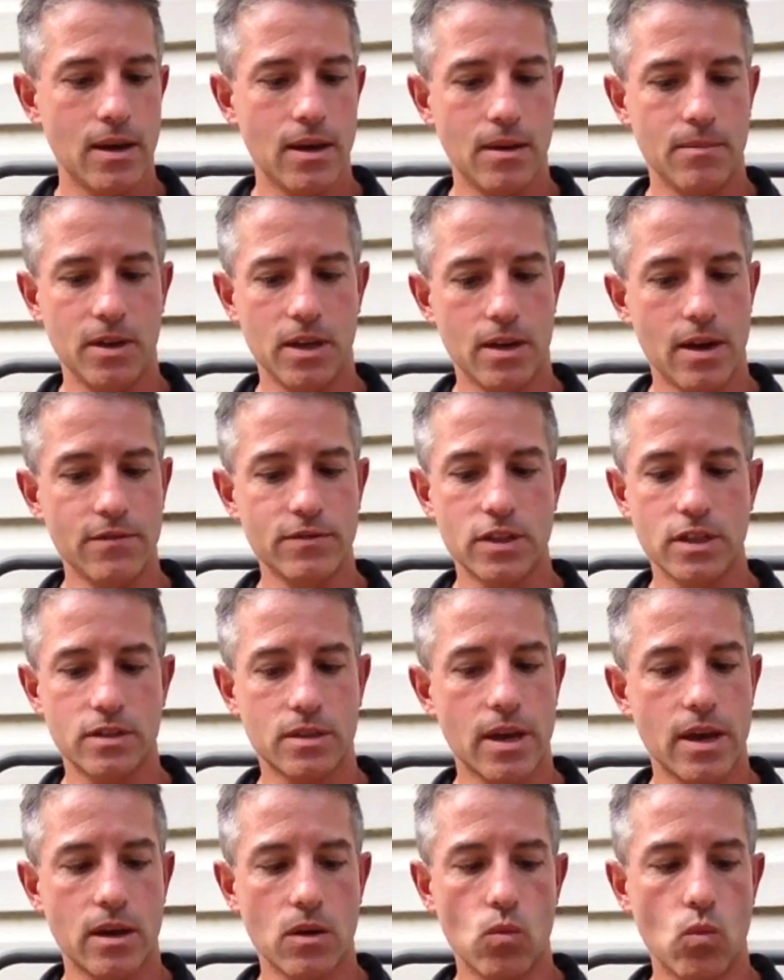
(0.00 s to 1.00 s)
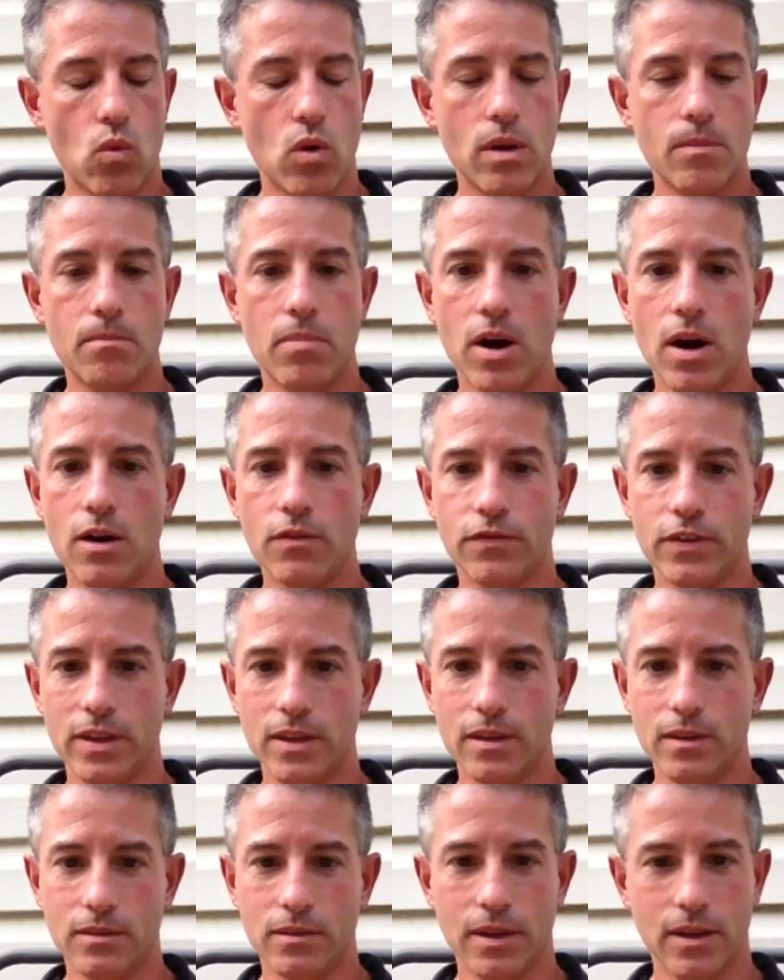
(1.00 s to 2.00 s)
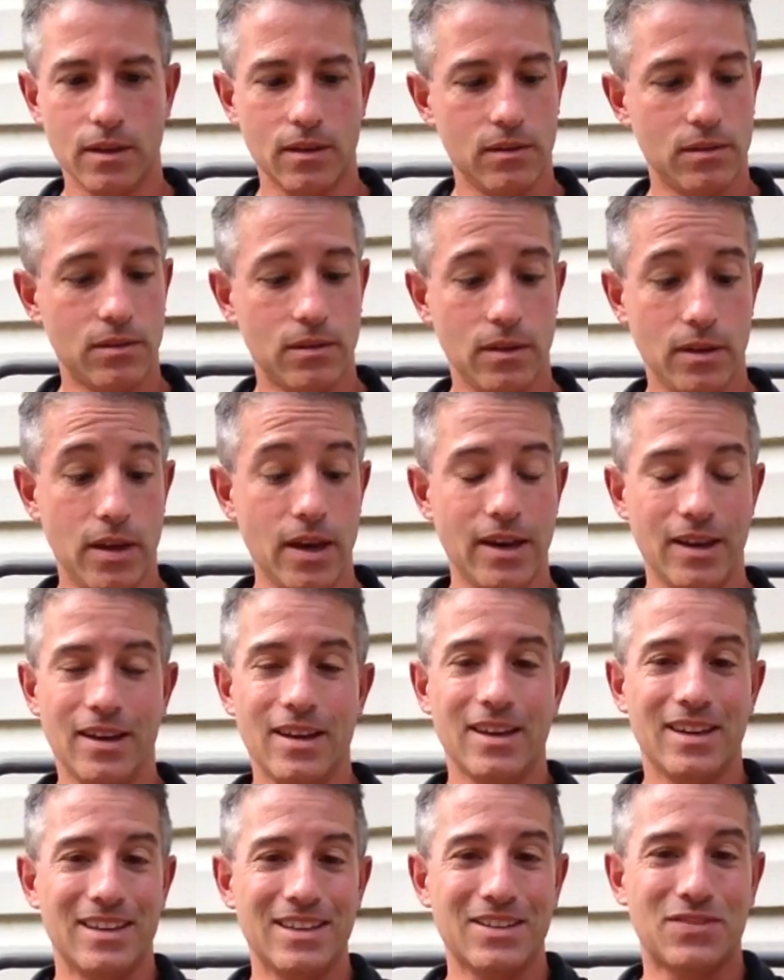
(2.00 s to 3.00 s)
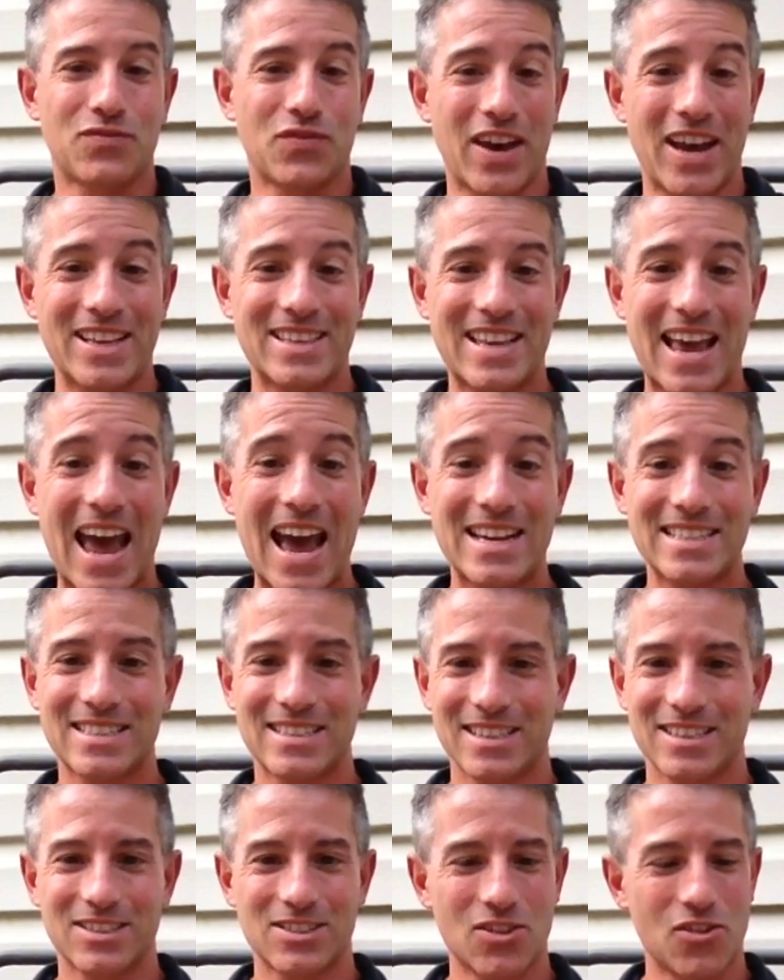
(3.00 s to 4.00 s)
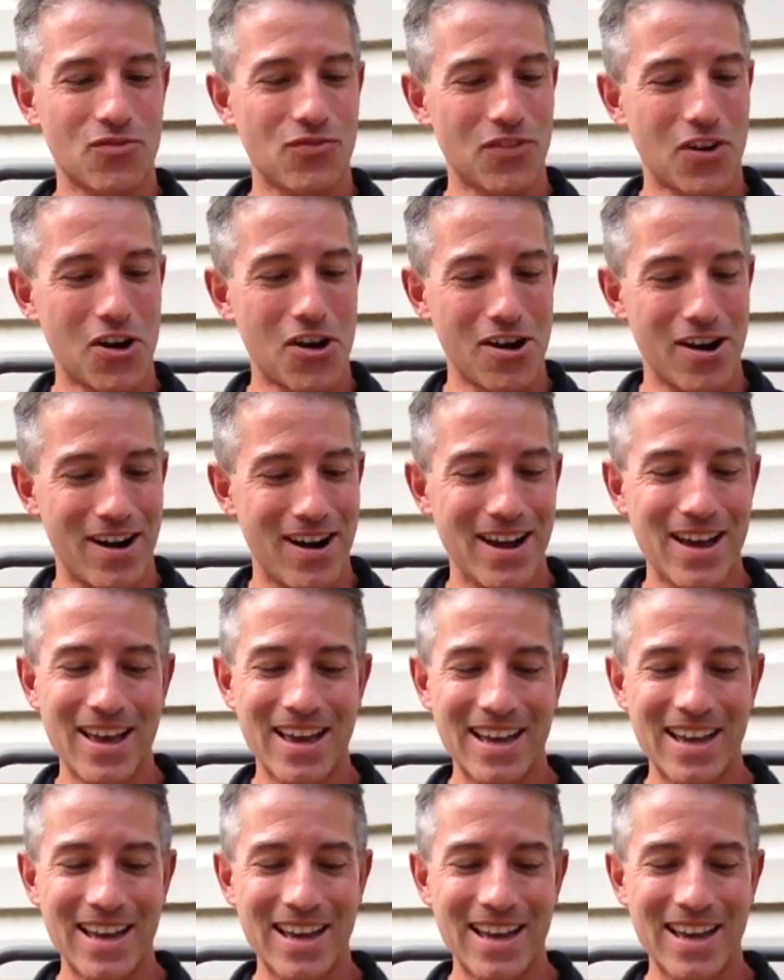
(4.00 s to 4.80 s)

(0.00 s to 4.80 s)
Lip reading: I mean, I've just taken one puff and this thing is it's fantastic so far.